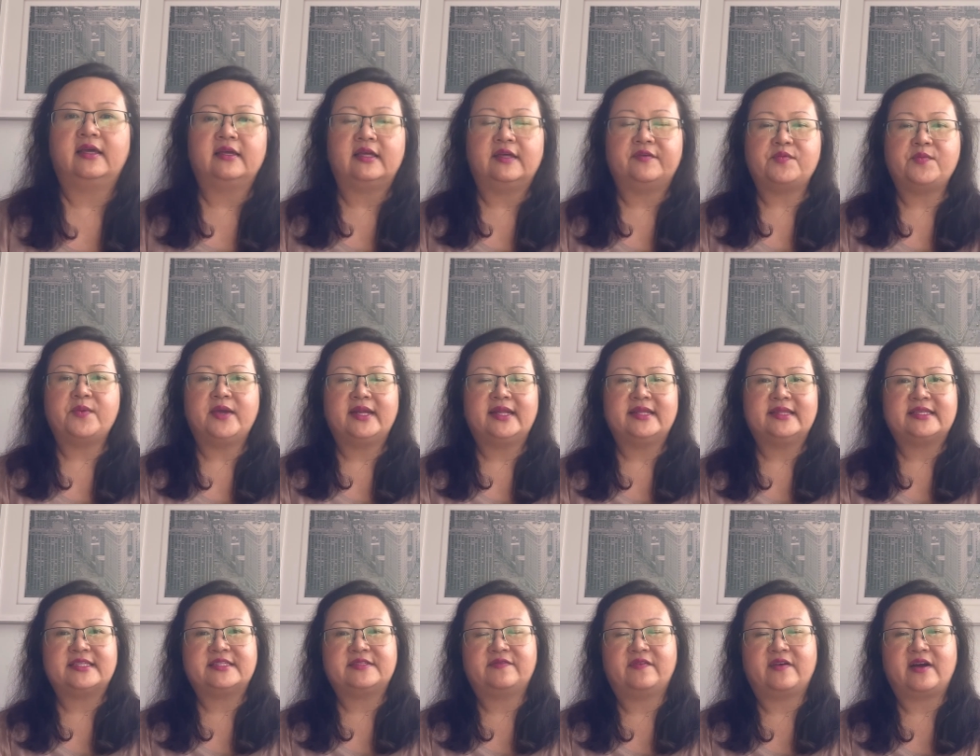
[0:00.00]
If you made it
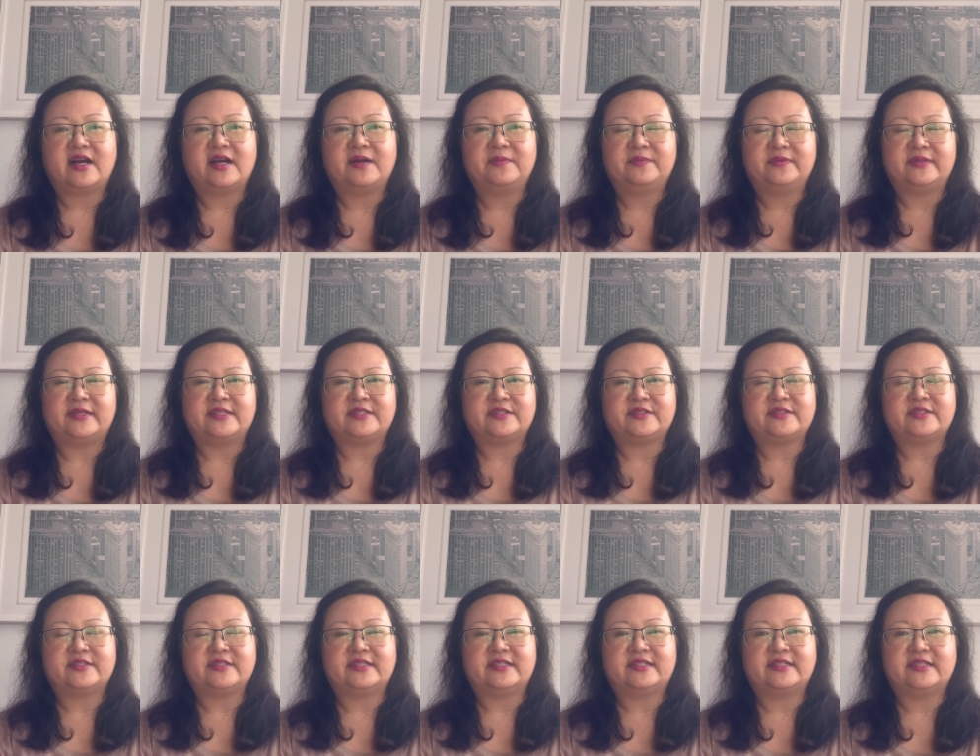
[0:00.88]
this far, please
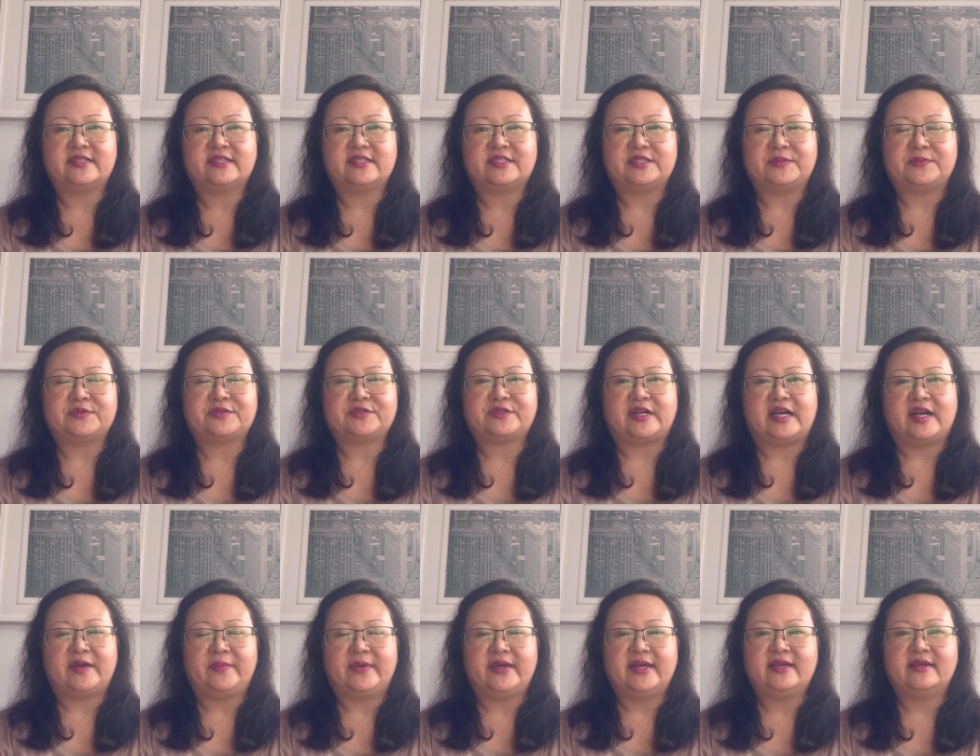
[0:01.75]
consider
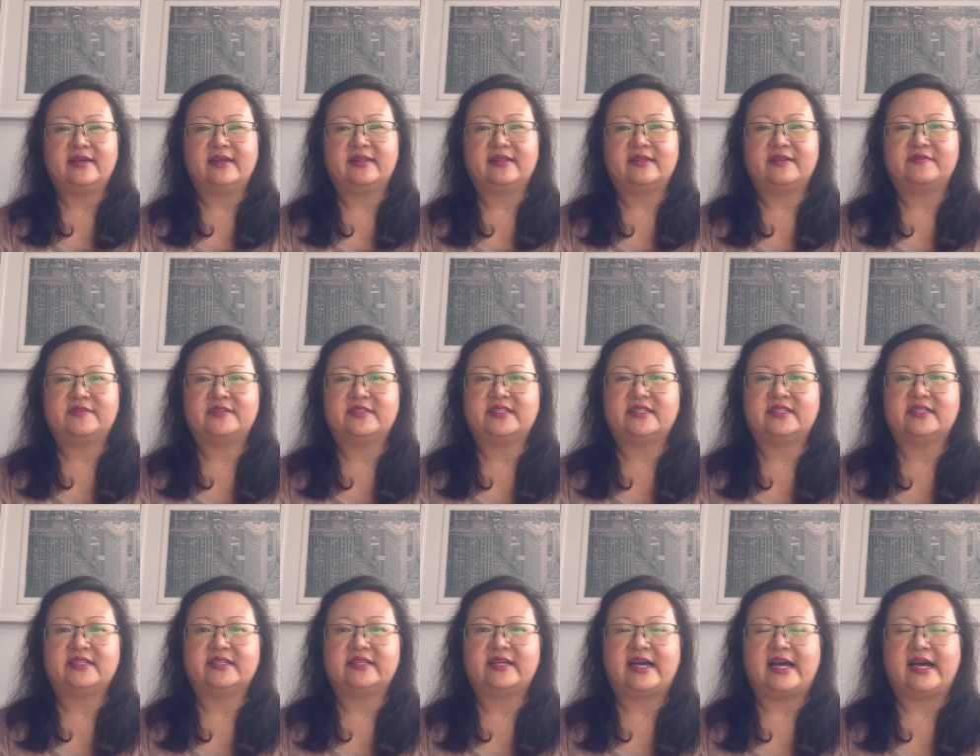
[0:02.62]
subscribing. I'd love
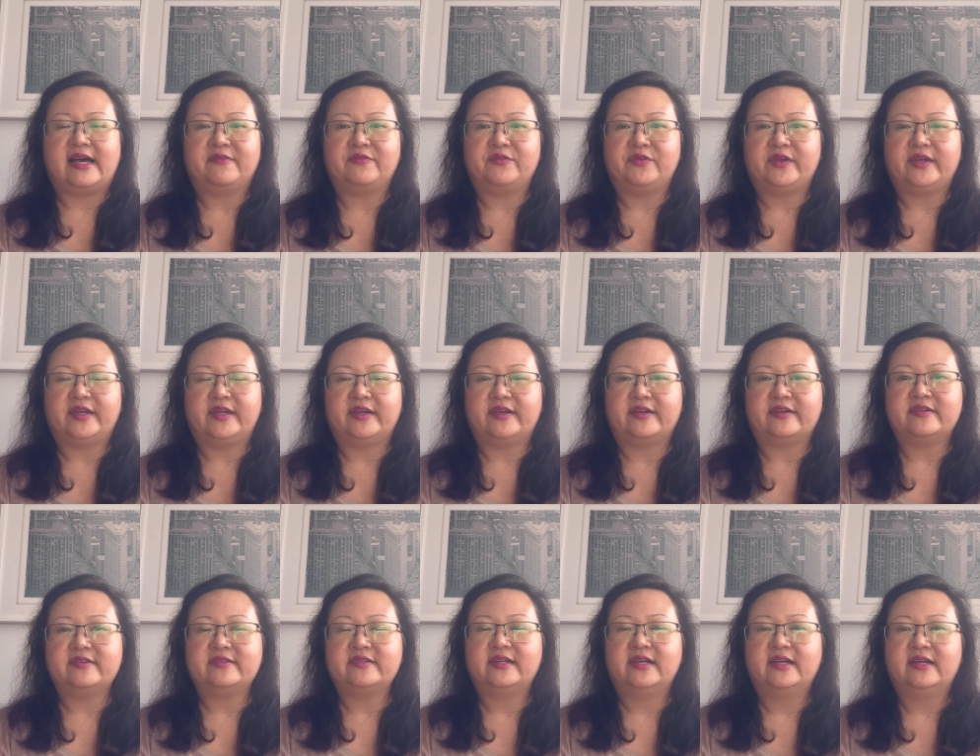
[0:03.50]
to have you
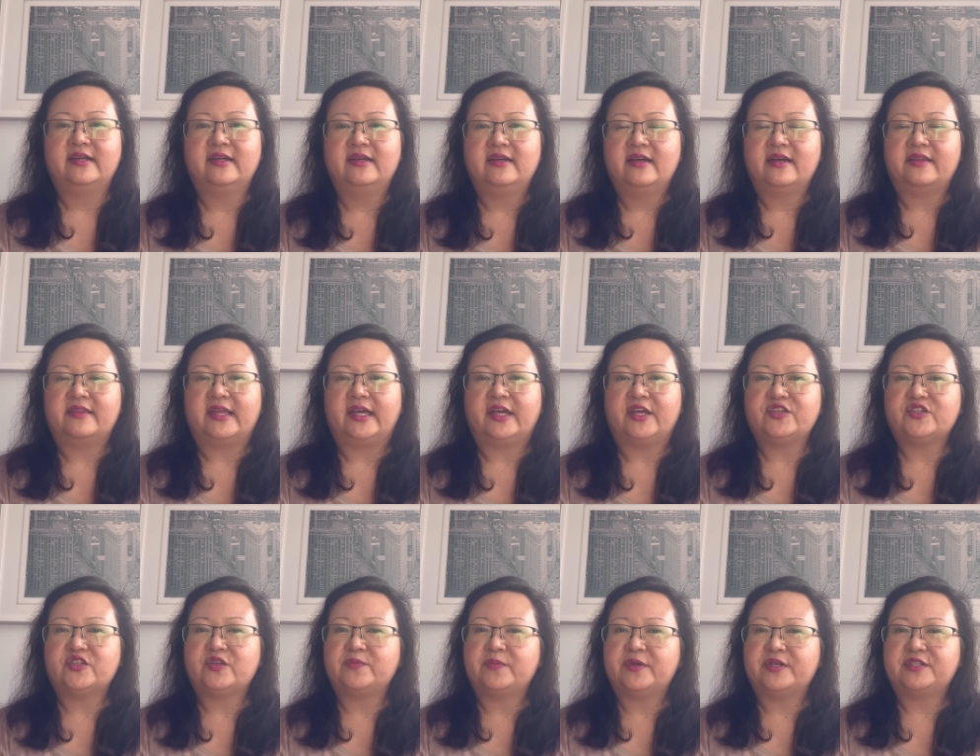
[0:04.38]
here. Thank you
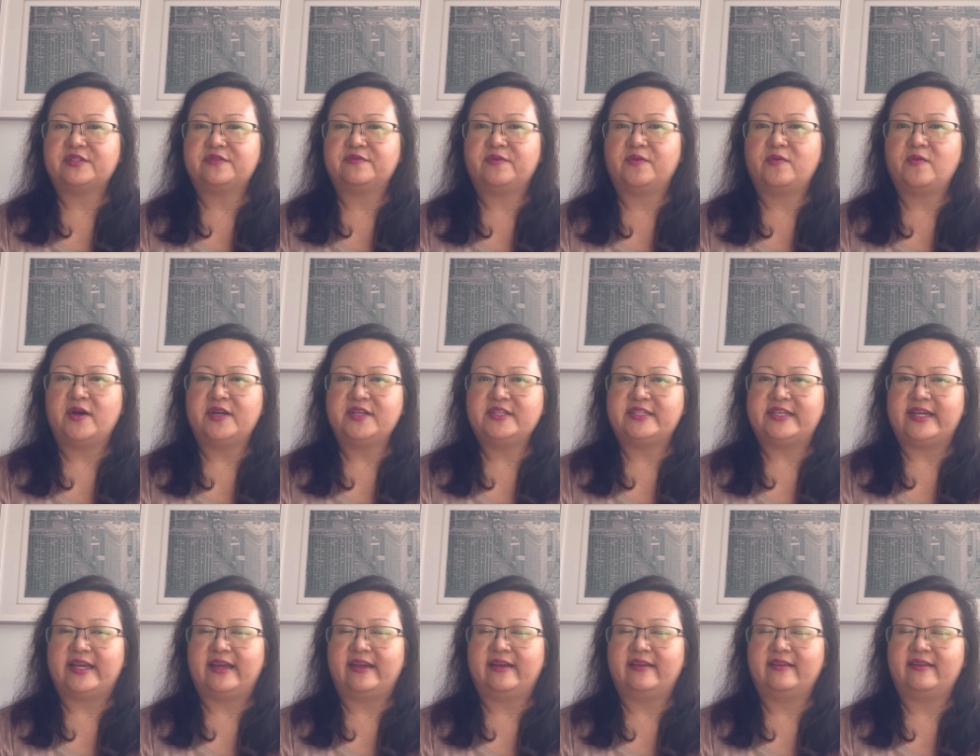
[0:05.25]
so much for
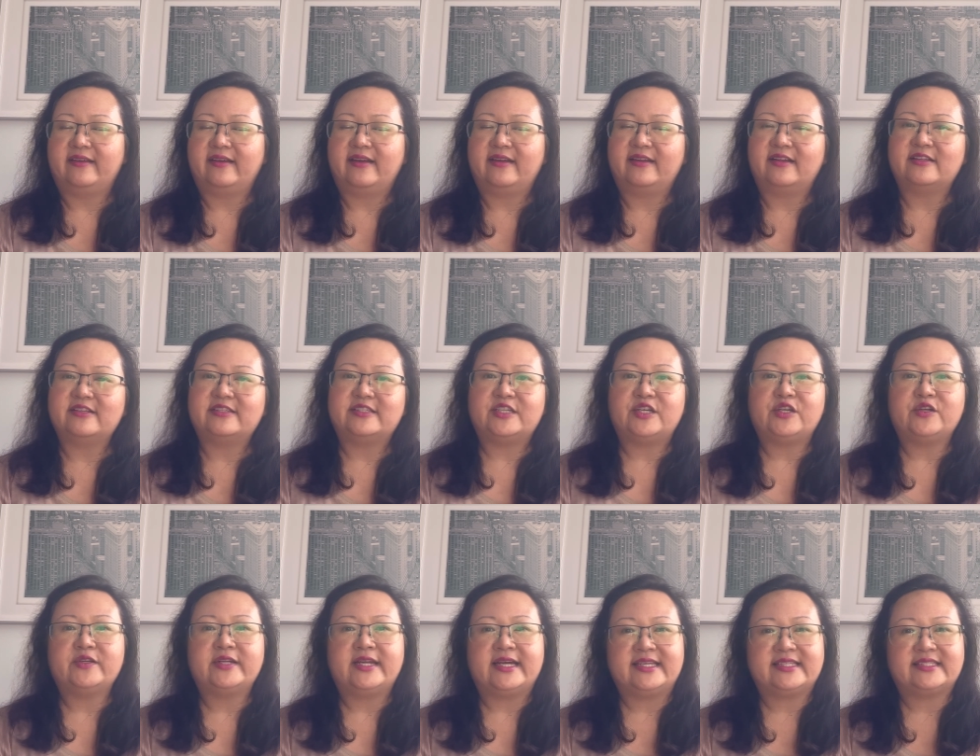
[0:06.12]
watching, and I'll see
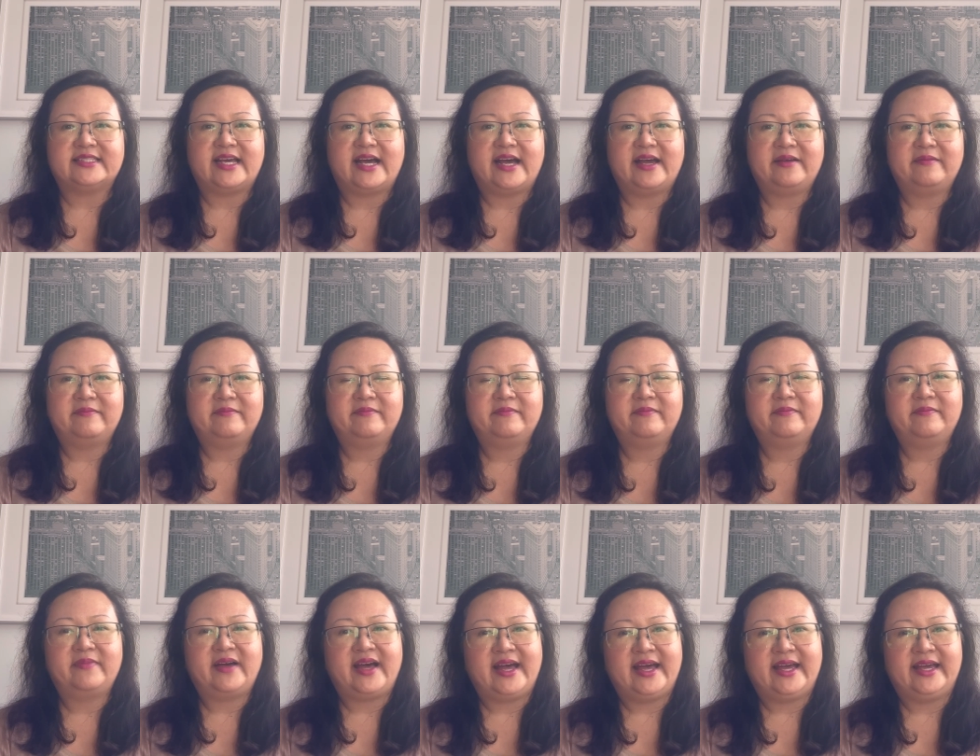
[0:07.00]
you next time.
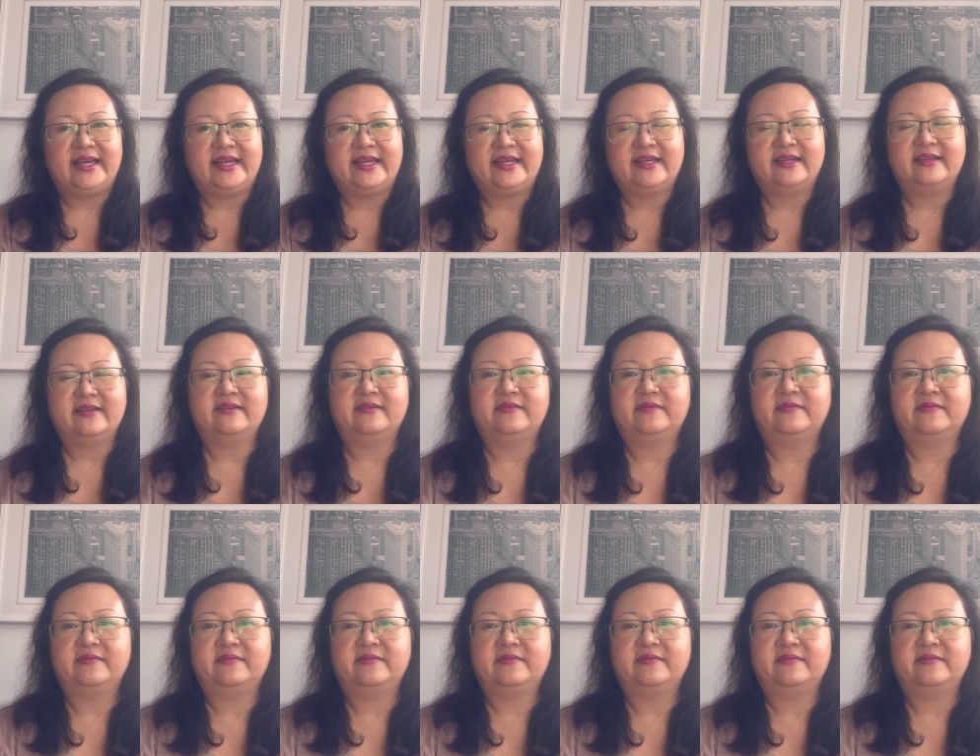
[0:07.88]
Bye!